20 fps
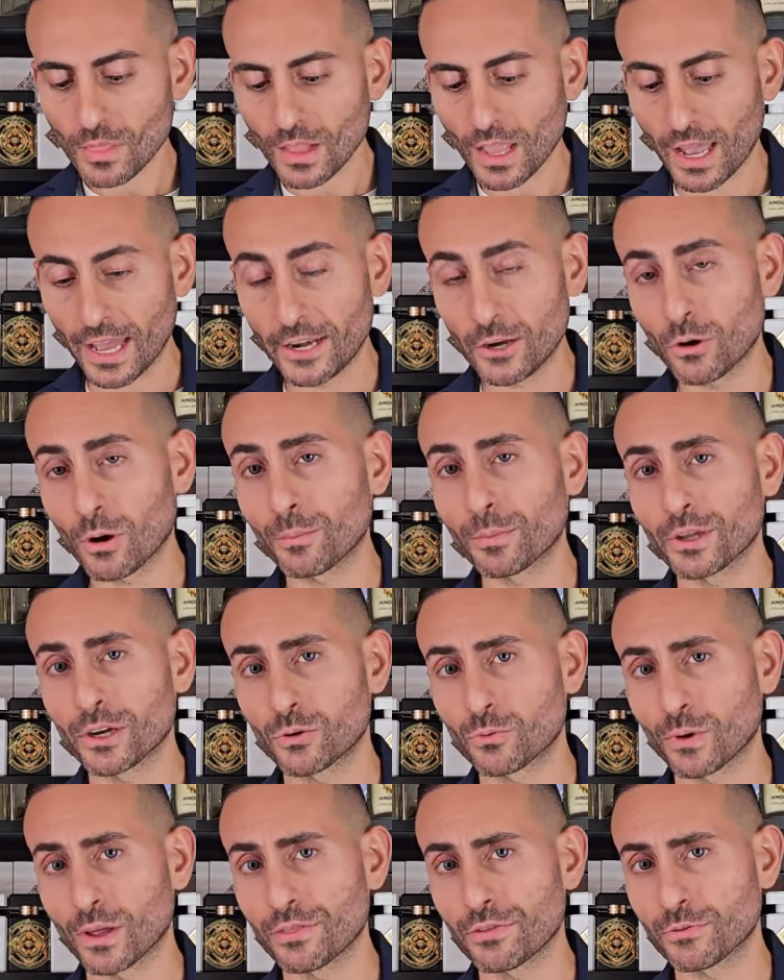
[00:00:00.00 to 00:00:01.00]
I know I'm going
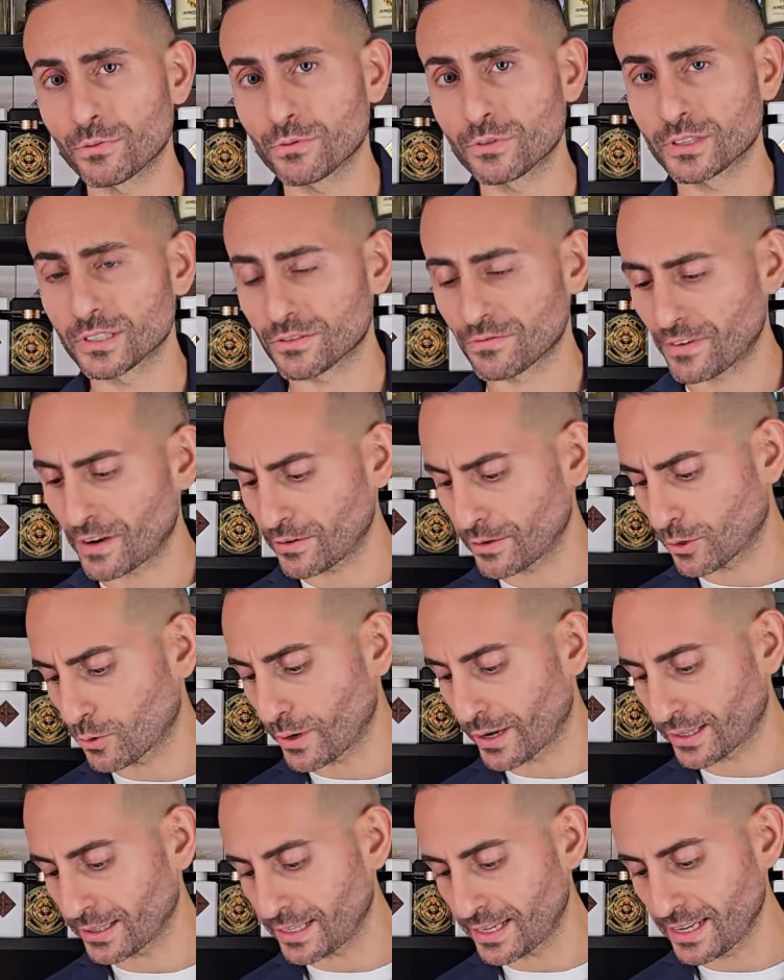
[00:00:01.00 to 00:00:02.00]
to run through this very
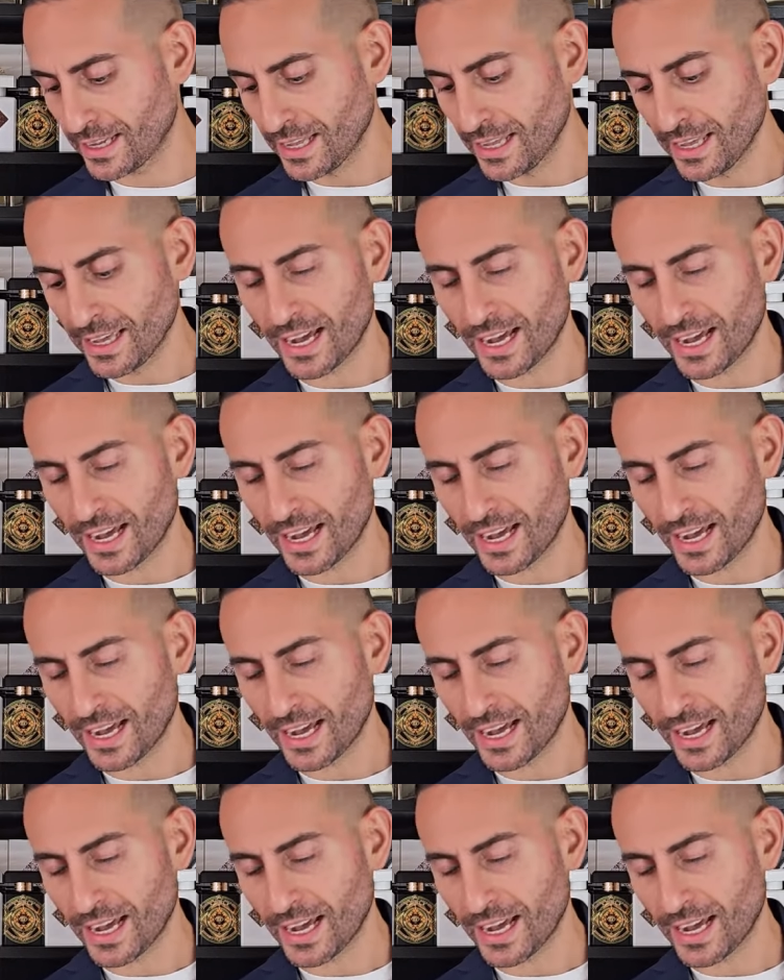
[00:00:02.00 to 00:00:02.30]
quickly.